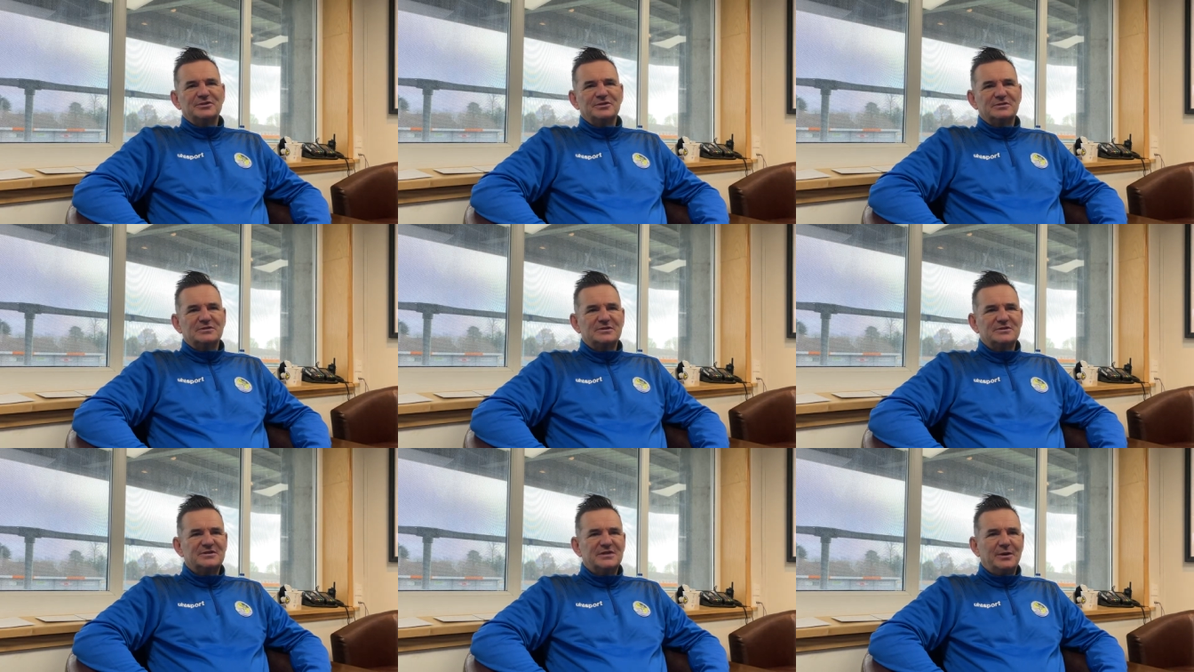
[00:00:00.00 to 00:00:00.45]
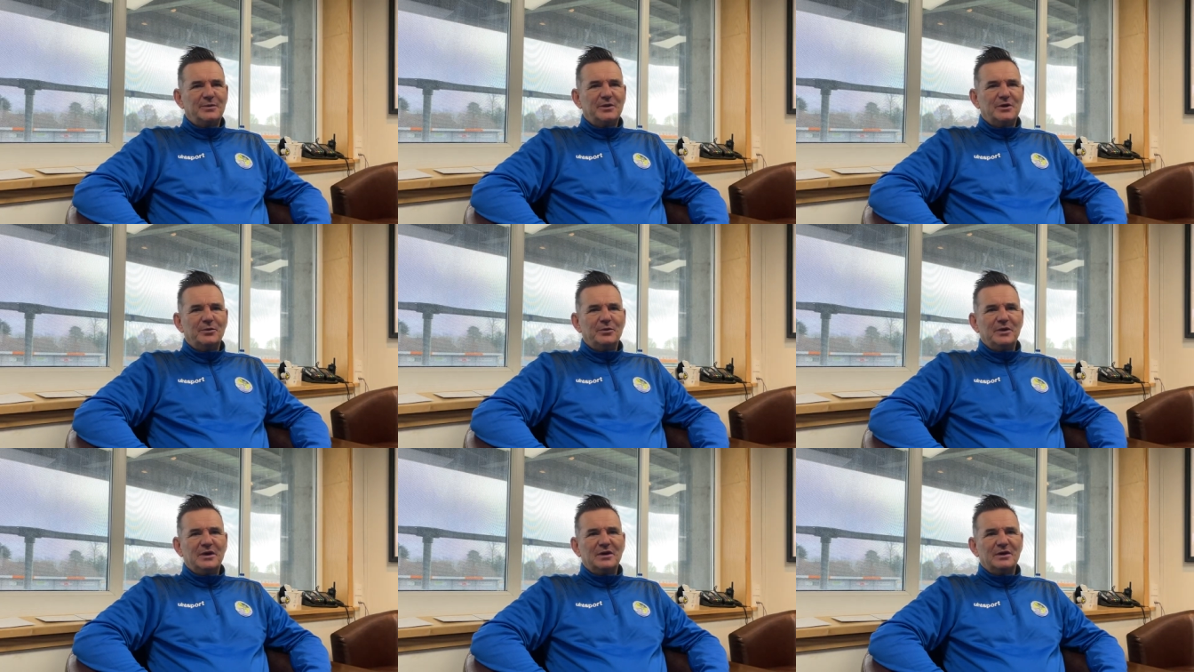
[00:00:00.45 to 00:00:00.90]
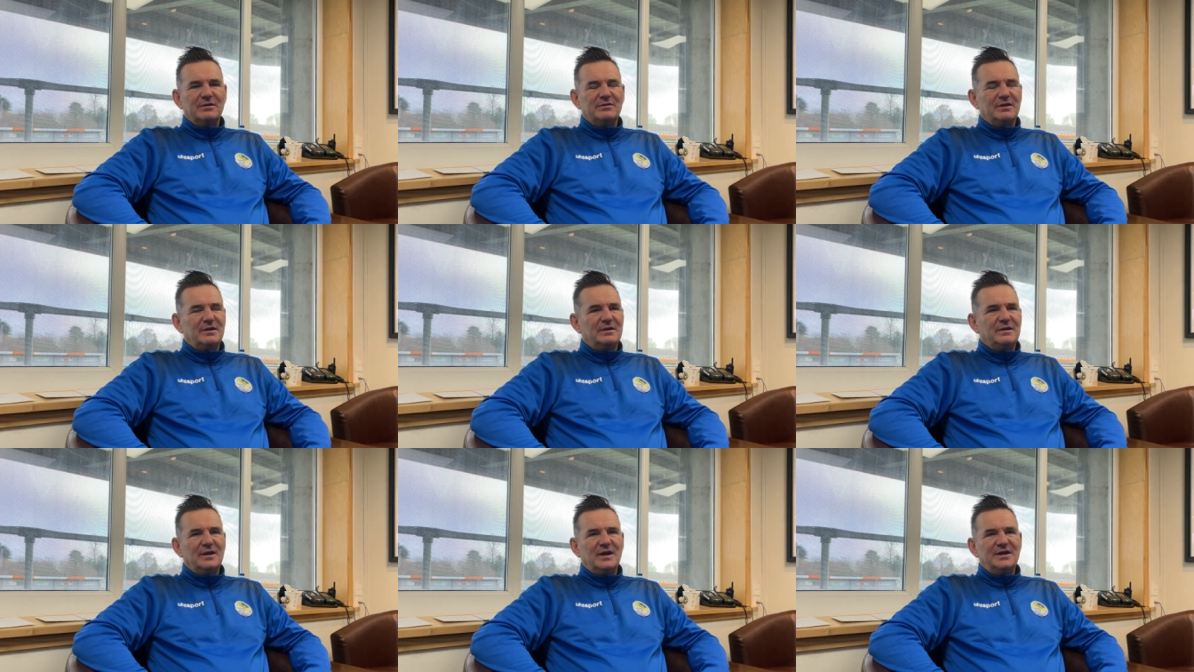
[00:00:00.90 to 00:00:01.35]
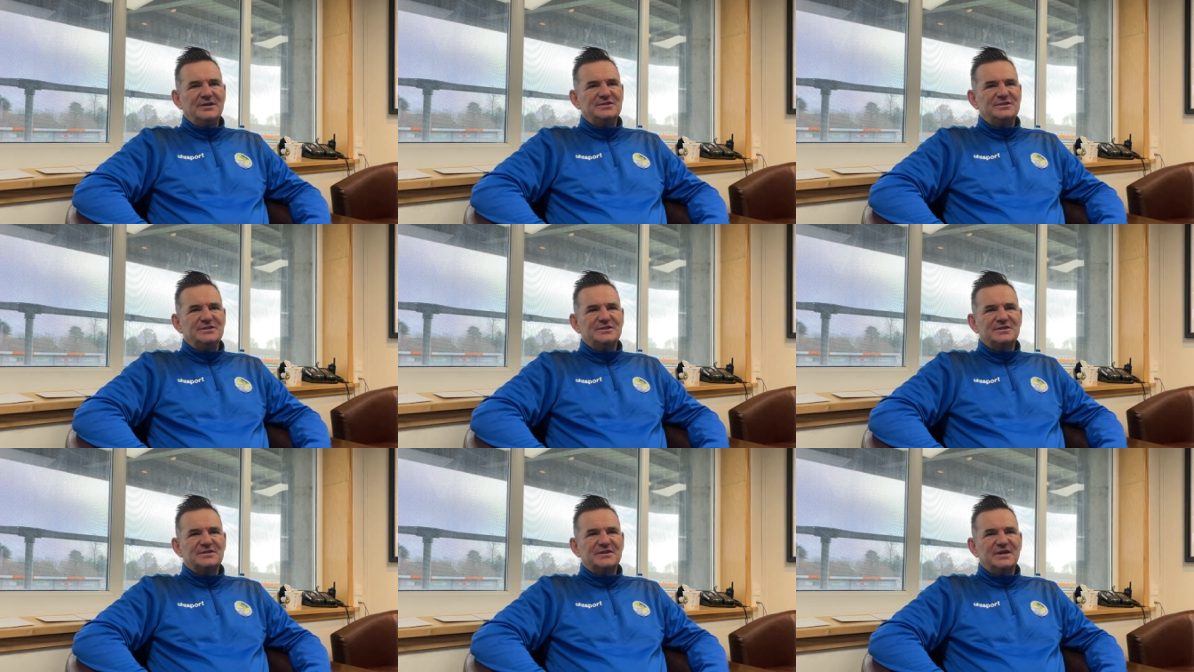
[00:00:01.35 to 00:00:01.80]
Just to say we got the
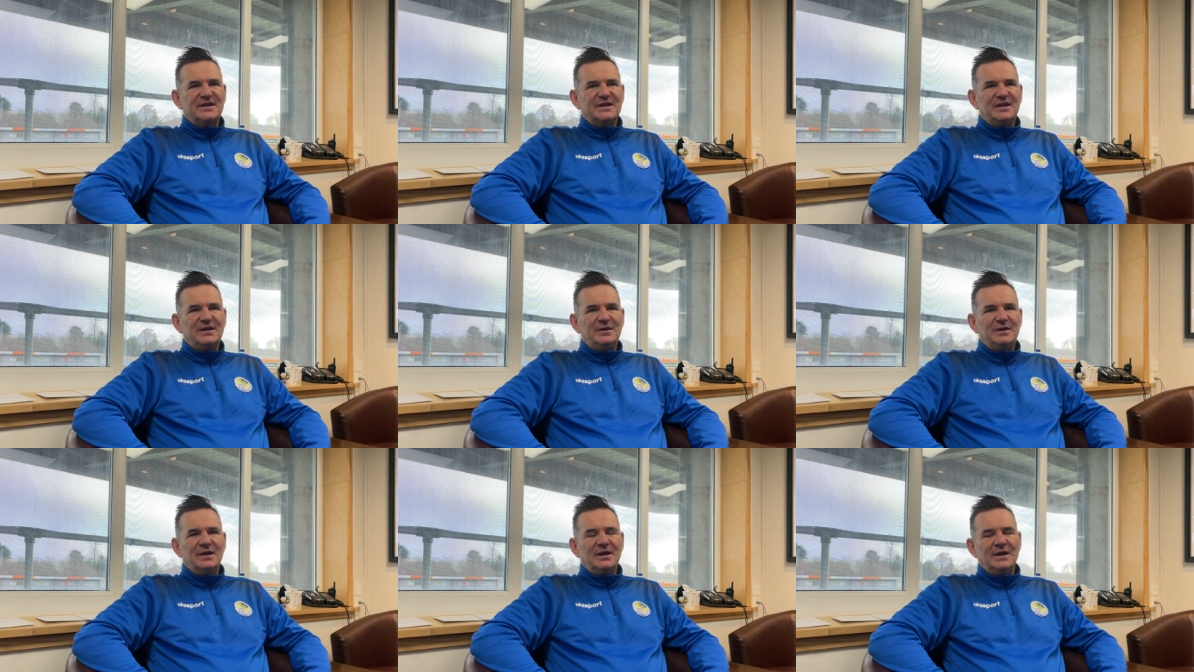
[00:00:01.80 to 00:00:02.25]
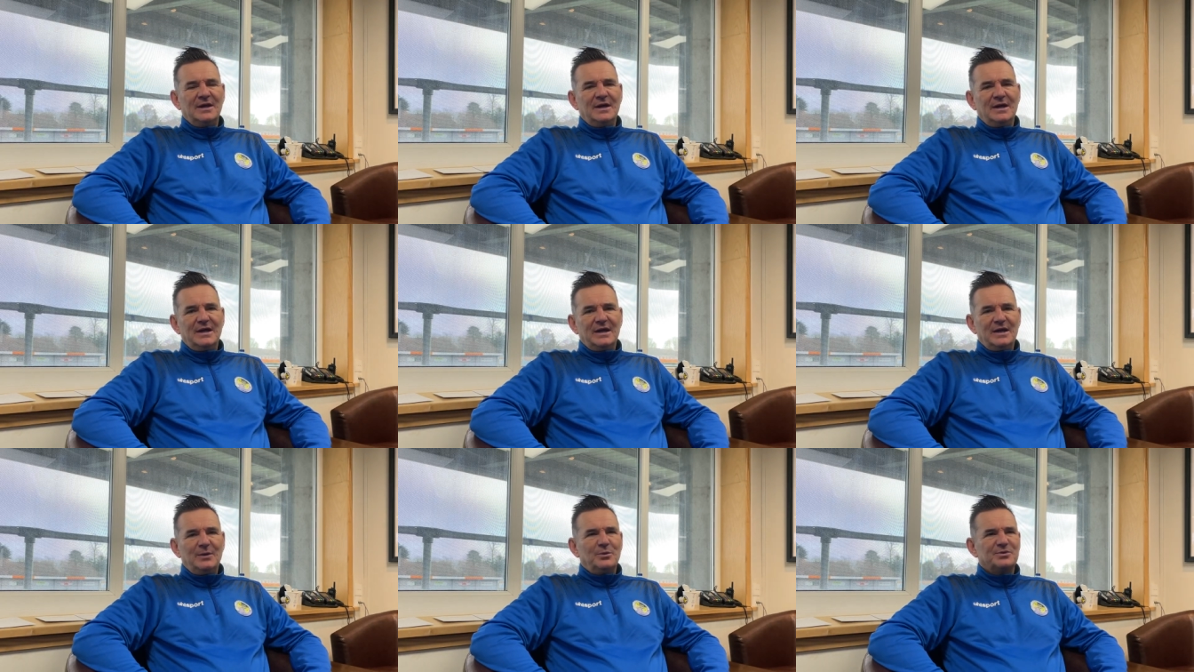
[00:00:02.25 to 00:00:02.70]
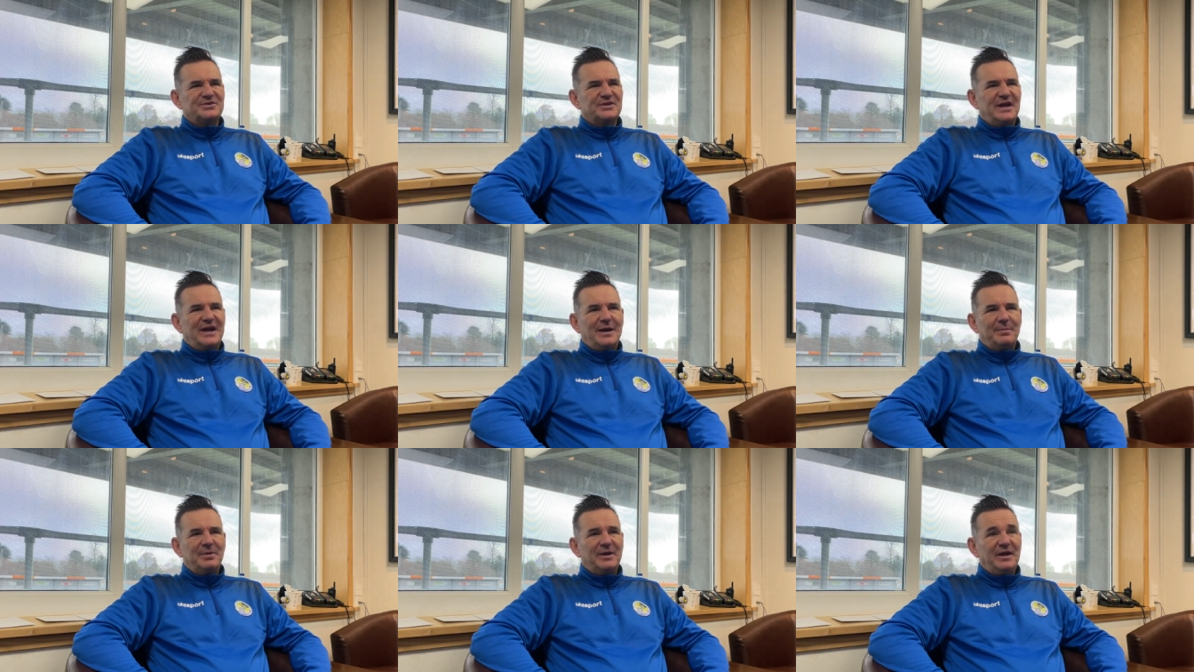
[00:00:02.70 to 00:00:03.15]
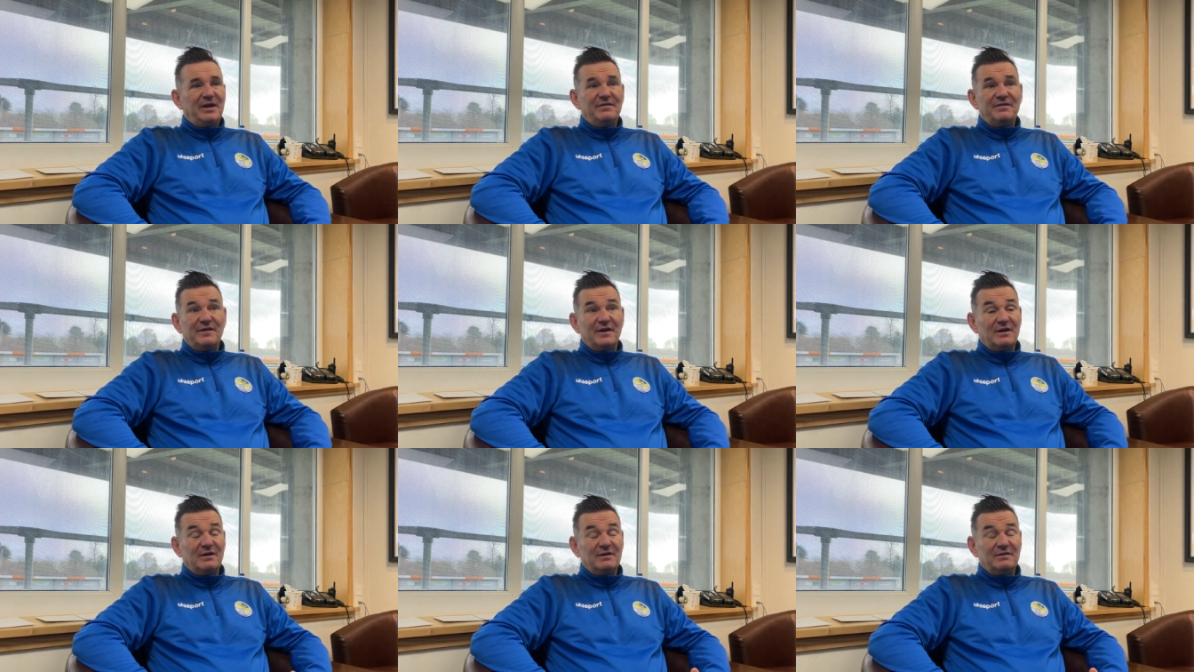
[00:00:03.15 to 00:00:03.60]
agent just said he wasn't happy
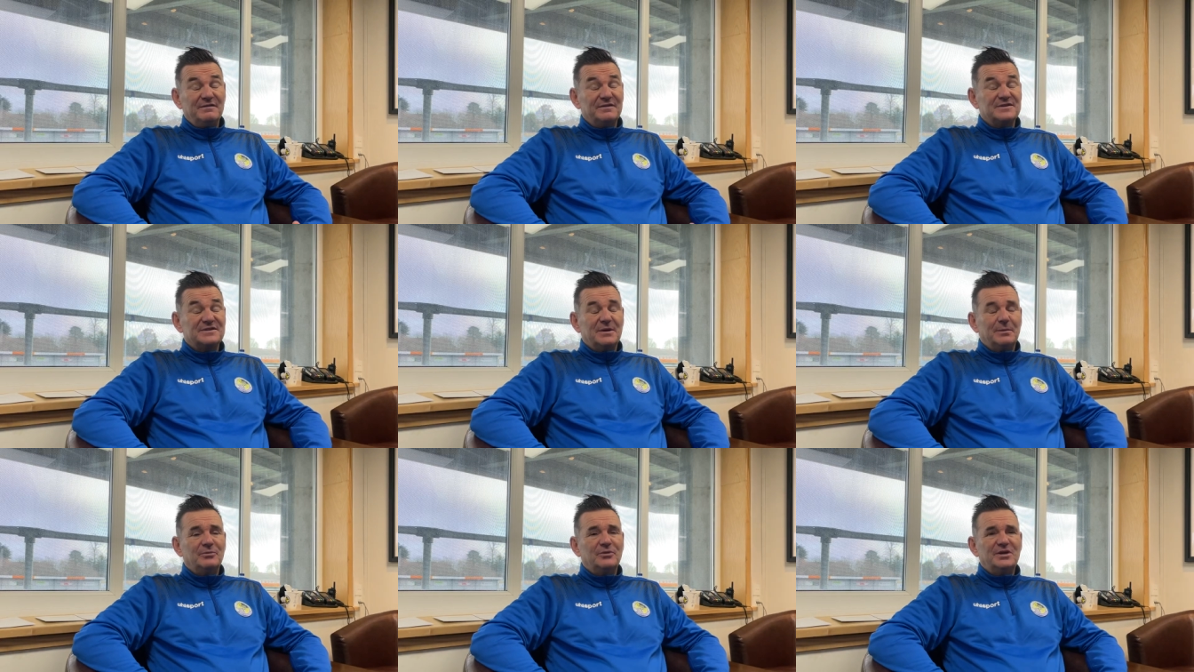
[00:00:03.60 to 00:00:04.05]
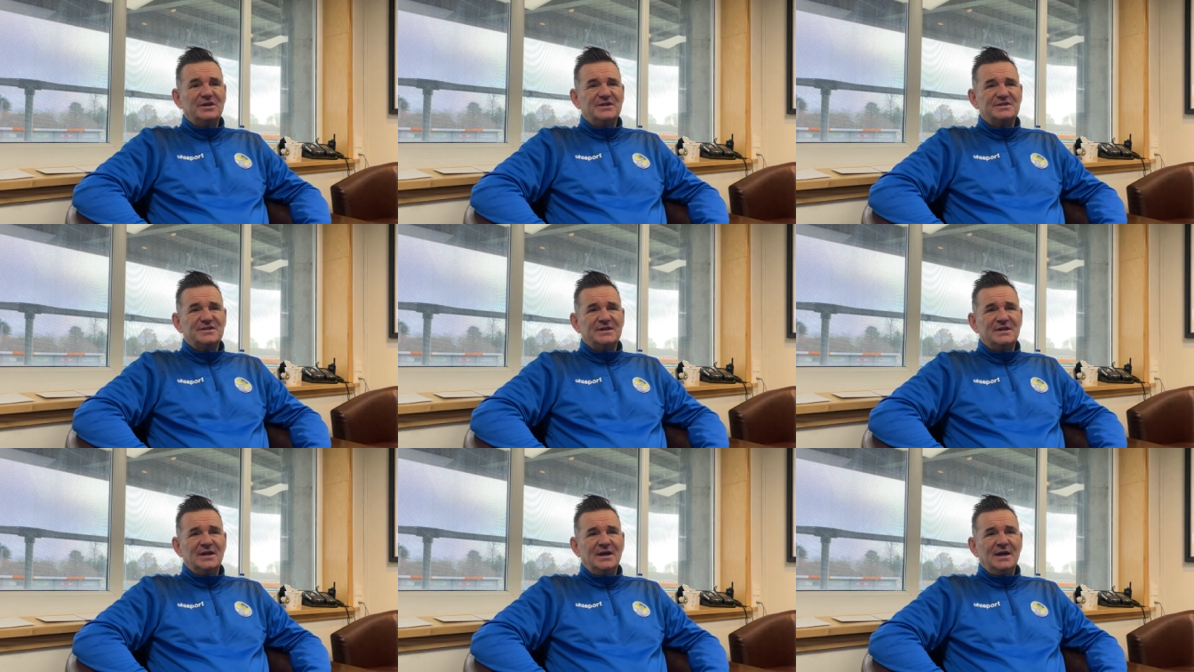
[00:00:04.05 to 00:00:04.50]
for some reason,